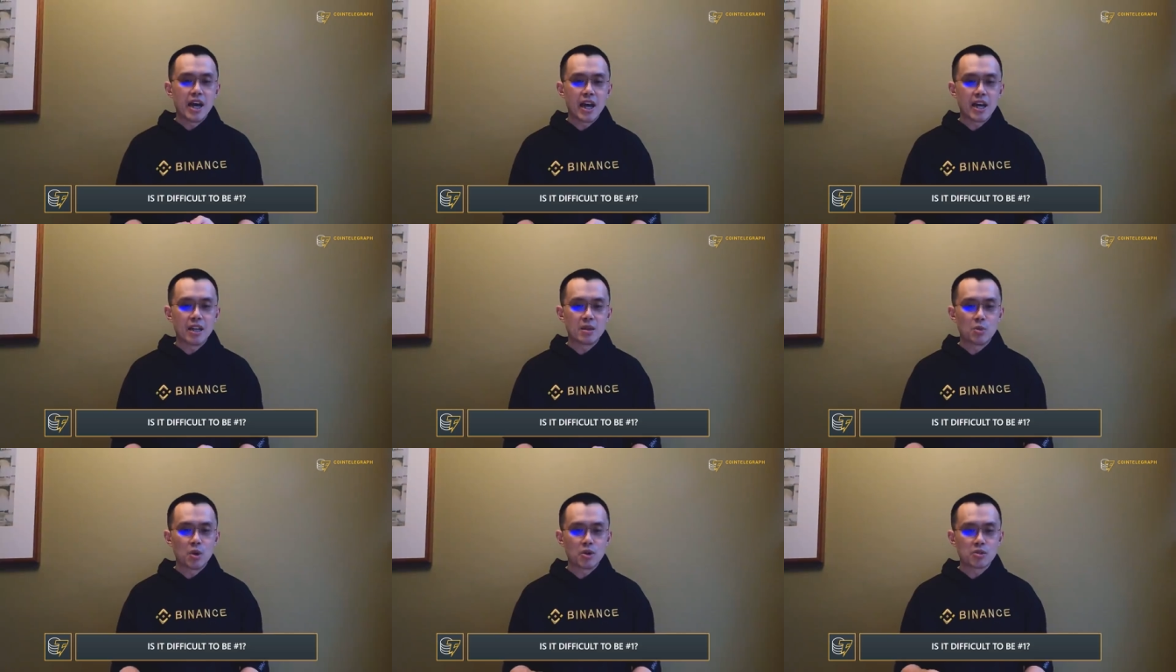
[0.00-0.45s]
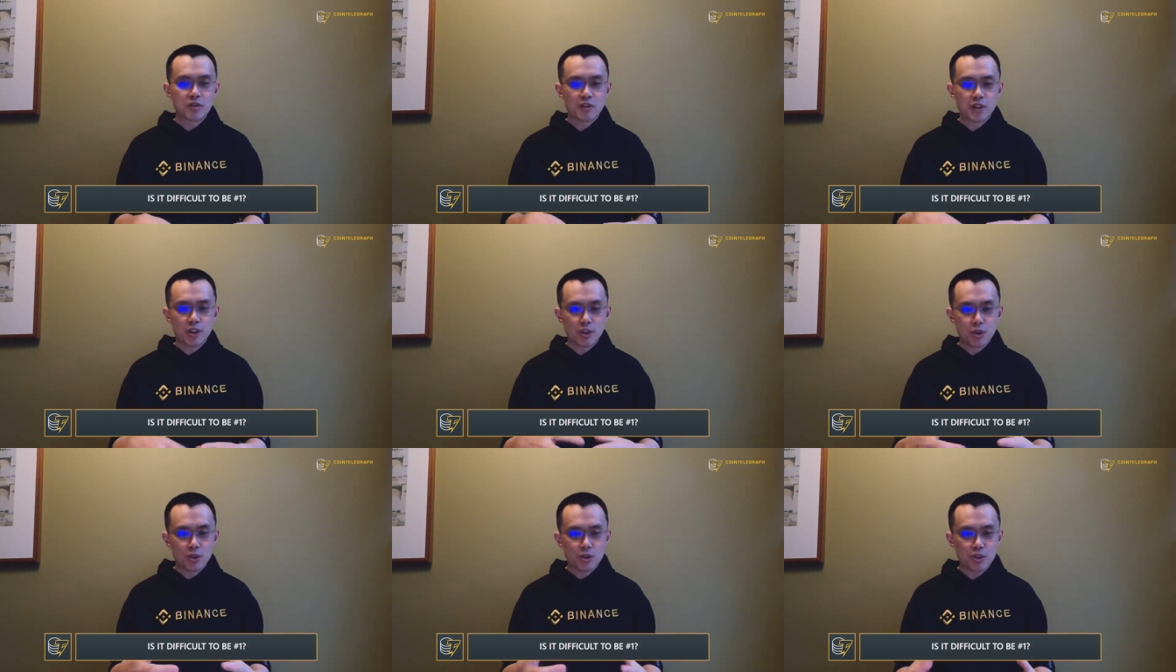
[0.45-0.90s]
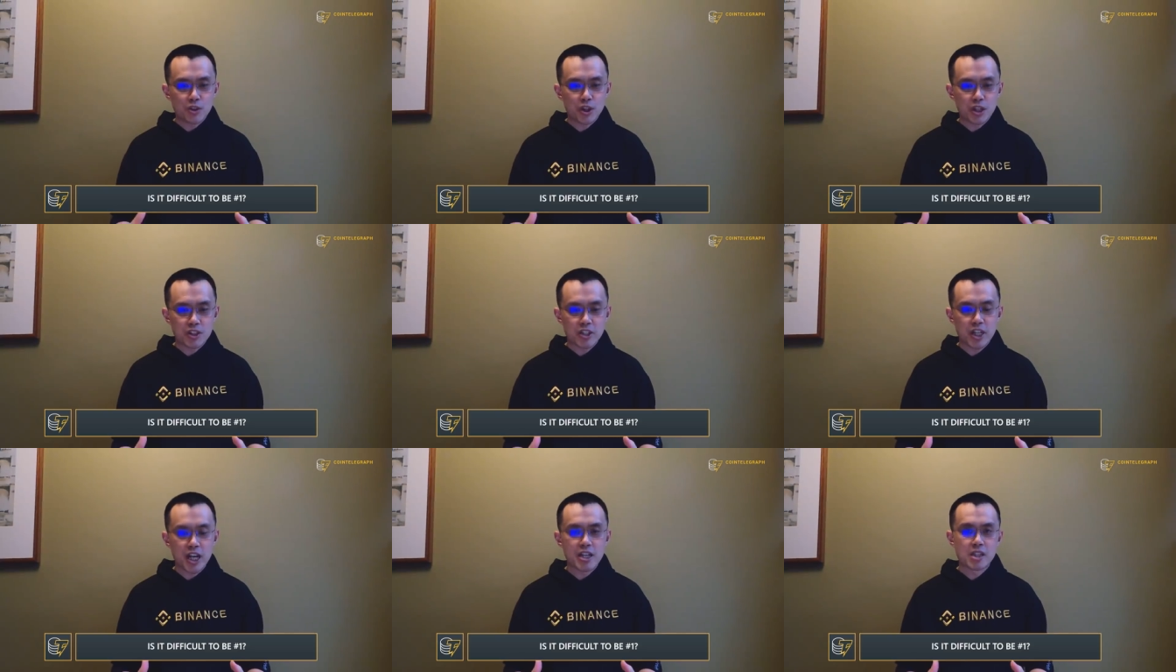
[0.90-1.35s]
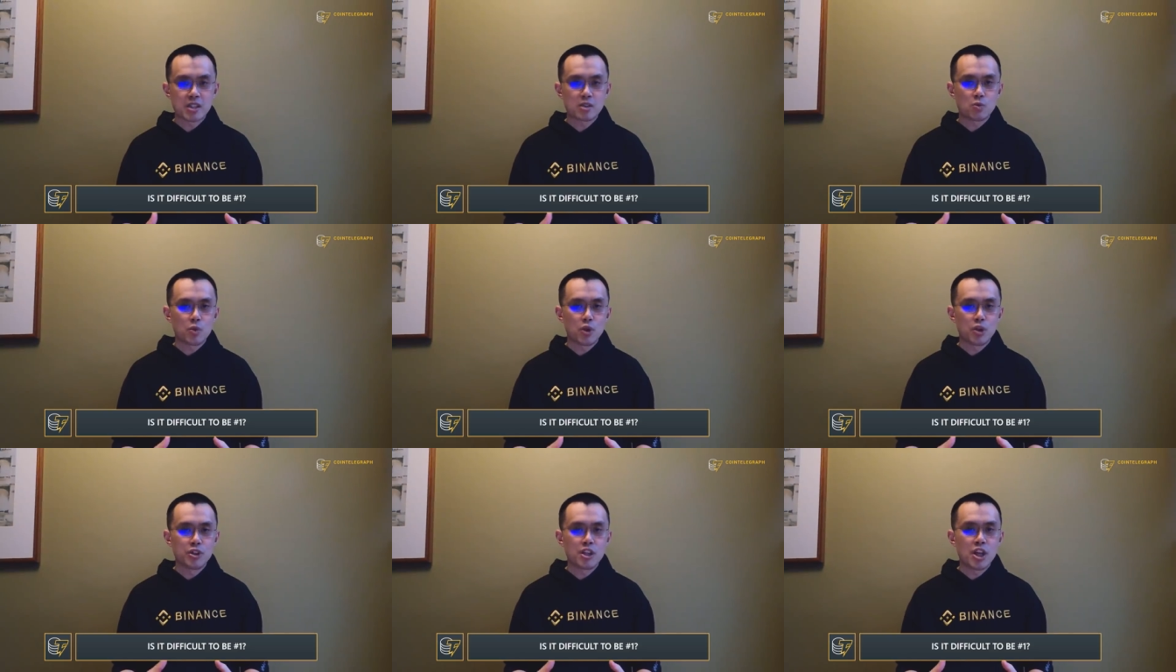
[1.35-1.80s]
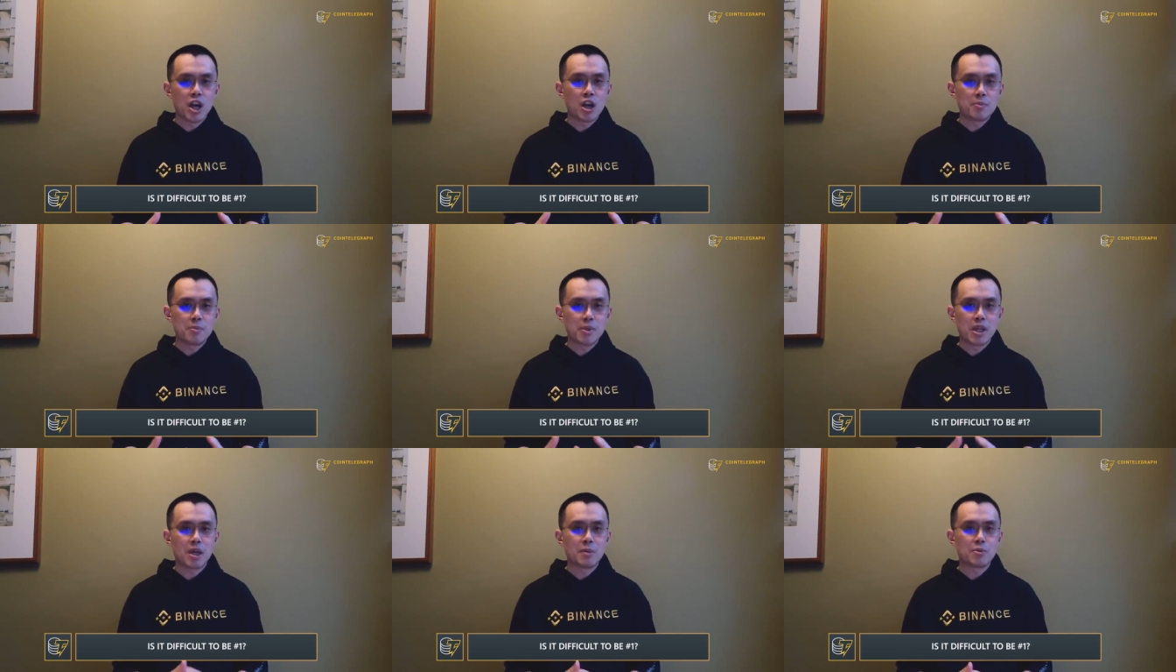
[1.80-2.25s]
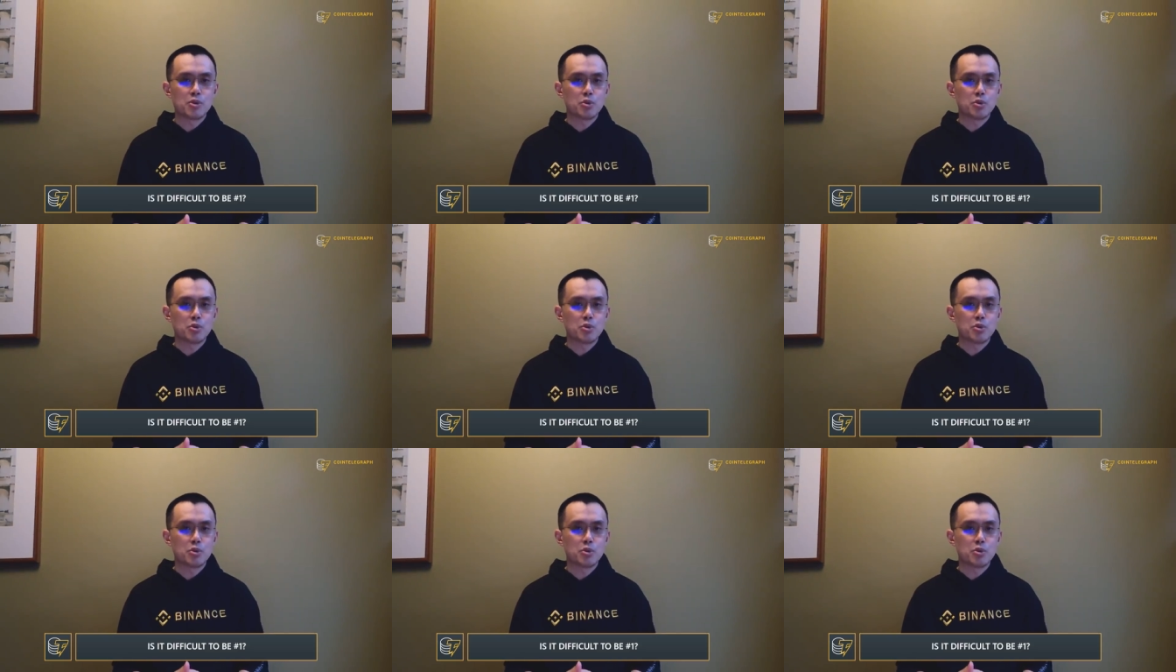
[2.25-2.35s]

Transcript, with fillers: And most of the local exchanges will not be